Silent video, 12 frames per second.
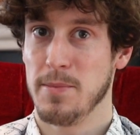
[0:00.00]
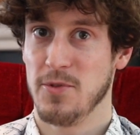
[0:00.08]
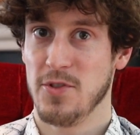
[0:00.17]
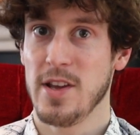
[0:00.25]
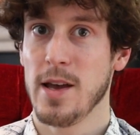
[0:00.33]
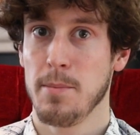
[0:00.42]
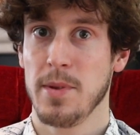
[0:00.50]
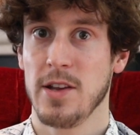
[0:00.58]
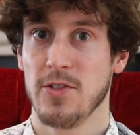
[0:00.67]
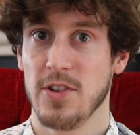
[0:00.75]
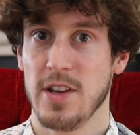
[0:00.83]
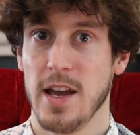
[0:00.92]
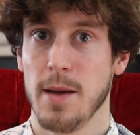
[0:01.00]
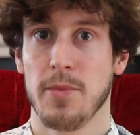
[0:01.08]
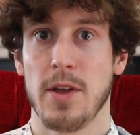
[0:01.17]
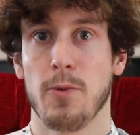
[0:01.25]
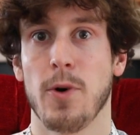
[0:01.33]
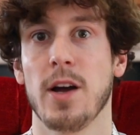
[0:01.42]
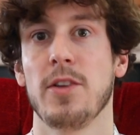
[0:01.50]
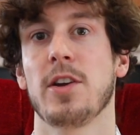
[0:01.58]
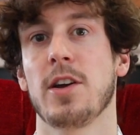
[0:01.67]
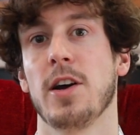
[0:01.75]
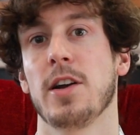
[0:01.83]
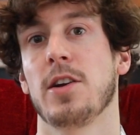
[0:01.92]
GM being GM, they wanted
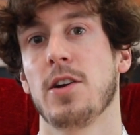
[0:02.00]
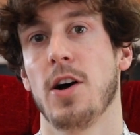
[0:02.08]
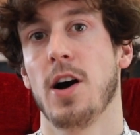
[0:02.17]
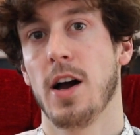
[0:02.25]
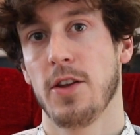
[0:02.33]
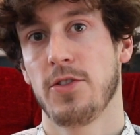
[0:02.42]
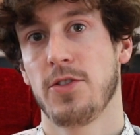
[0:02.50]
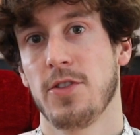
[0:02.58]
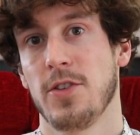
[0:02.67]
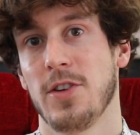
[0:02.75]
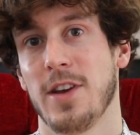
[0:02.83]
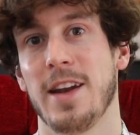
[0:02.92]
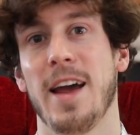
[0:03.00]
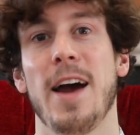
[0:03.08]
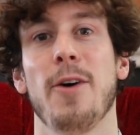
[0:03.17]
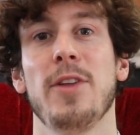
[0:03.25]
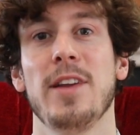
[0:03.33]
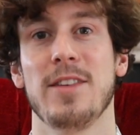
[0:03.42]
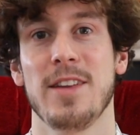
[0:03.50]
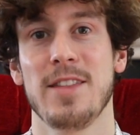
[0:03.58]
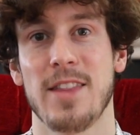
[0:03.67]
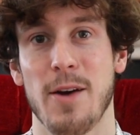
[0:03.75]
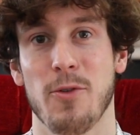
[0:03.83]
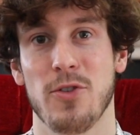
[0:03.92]
to cut costs. And how they
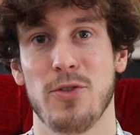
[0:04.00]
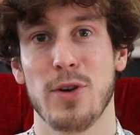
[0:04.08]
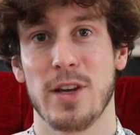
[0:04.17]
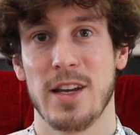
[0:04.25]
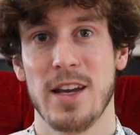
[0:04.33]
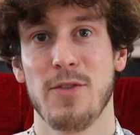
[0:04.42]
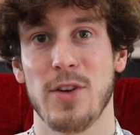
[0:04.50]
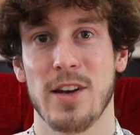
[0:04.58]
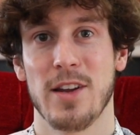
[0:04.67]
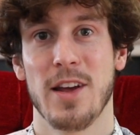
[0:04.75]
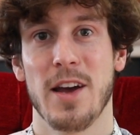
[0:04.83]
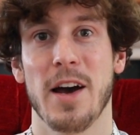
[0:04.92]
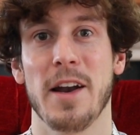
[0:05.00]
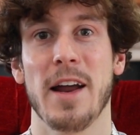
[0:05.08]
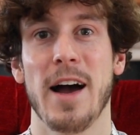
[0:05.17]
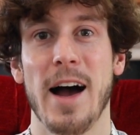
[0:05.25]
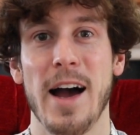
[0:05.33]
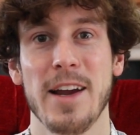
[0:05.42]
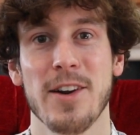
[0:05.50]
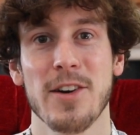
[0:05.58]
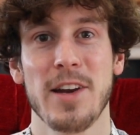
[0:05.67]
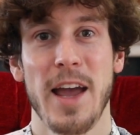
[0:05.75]
did that was to give it an iron